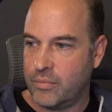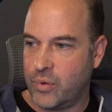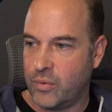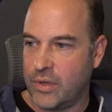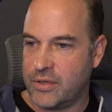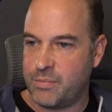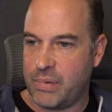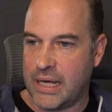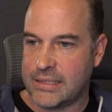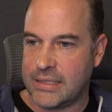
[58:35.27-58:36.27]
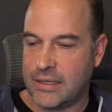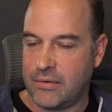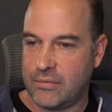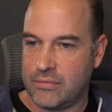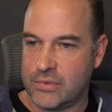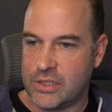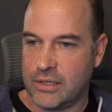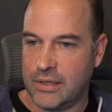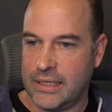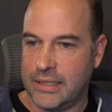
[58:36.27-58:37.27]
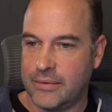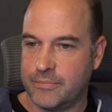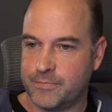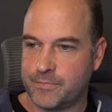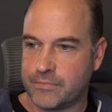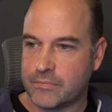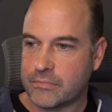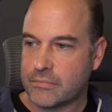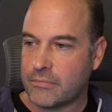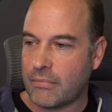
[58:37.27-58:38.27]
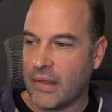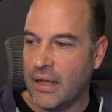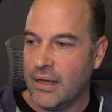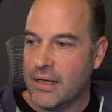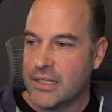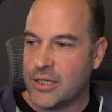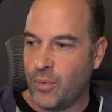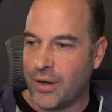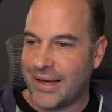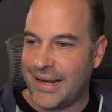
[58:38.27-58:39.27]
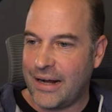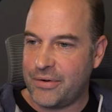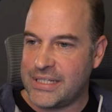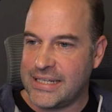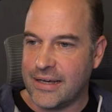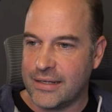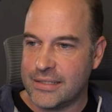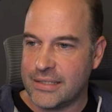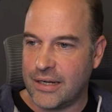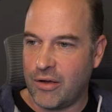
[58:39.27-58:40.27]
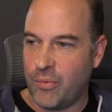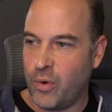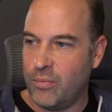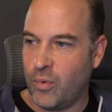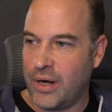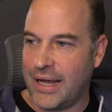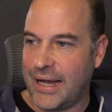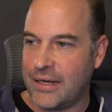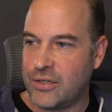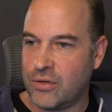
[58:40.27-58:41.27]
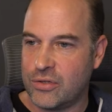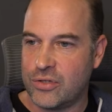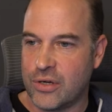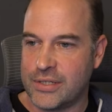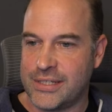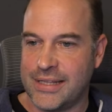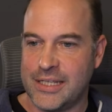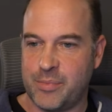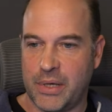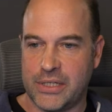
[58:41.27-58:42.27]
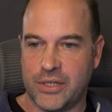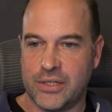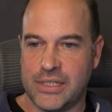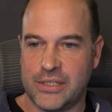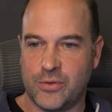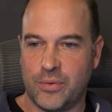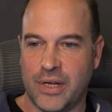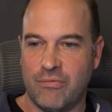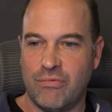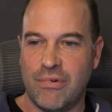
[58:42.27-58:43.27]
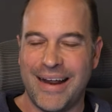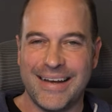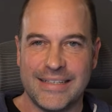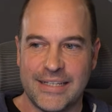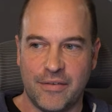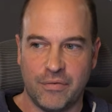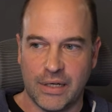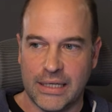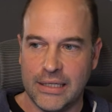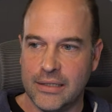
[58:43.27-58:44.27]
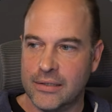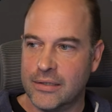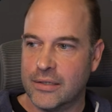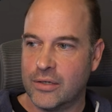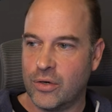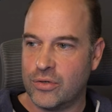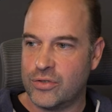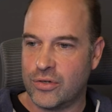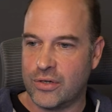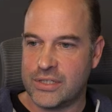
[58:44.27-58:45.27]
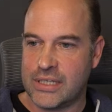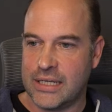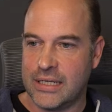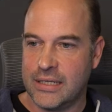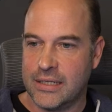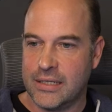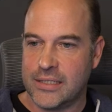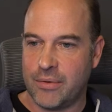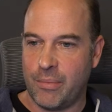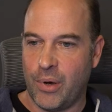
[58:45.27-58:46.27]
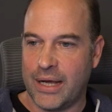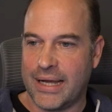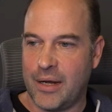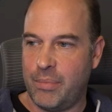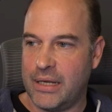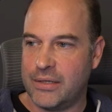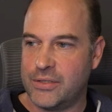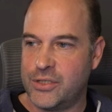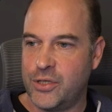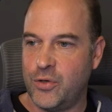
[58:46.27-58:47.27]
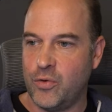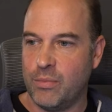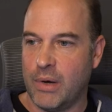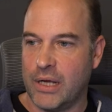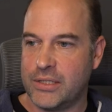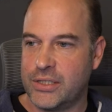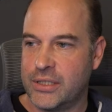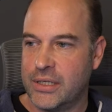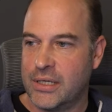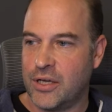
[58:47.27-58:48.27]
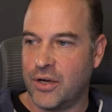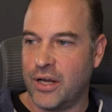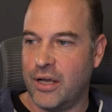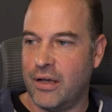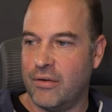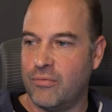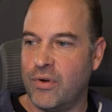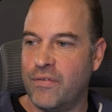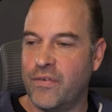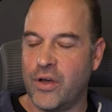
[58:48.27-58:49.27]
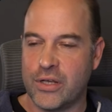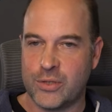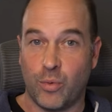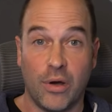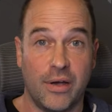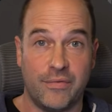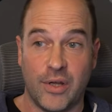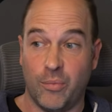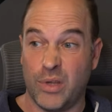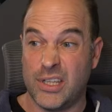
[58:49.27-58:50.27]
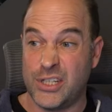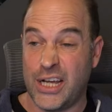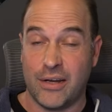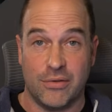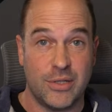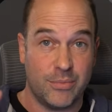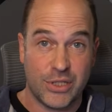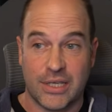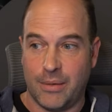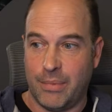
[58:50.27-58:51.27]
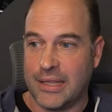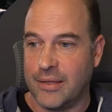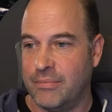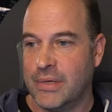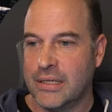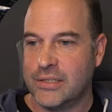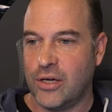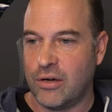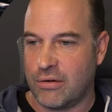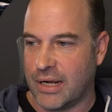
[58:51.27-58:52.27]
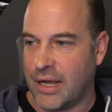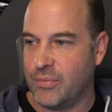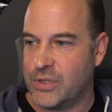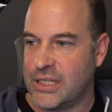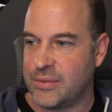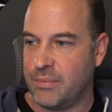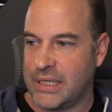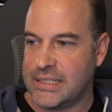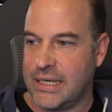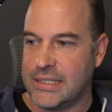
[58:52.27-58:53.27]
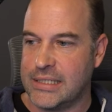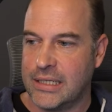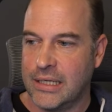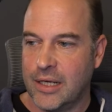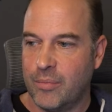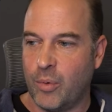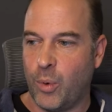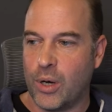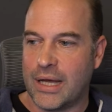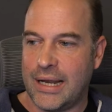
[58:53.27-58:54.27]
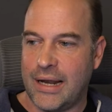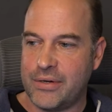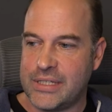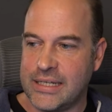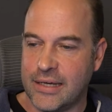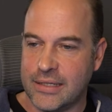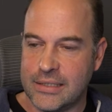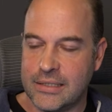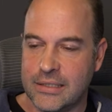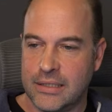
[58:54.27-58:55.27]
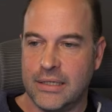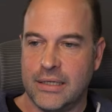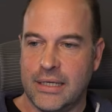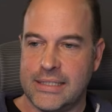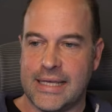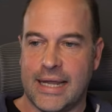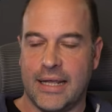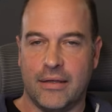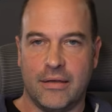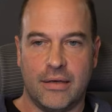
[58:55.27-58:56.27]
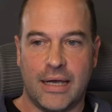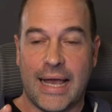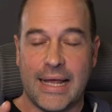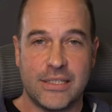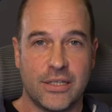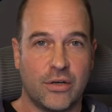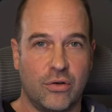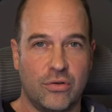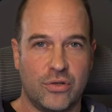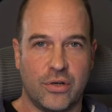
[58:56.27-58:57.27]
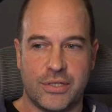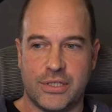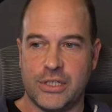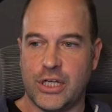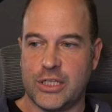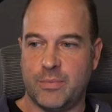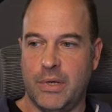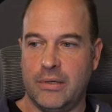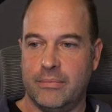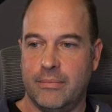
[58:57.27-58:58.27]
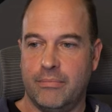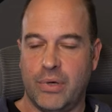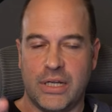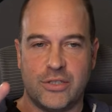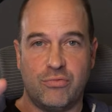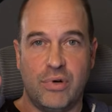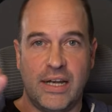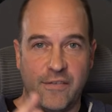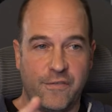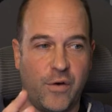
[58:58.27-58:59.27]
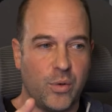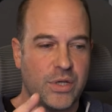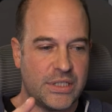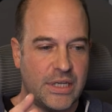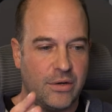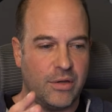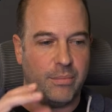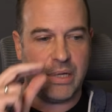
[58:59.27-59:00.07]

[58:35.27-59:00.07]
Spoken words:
pull those blacks down slightly. So what clarity does, and I wouldn't want to add contrast to this picture because it's already relatively contrasty. So it might get a bit too much. So I'm going to reverse what I've done with the shadows. I'm just going to make them darker again, which doesn't make sense. But what clarity does is that it adds a contrast adjustment, but it's really focused in on the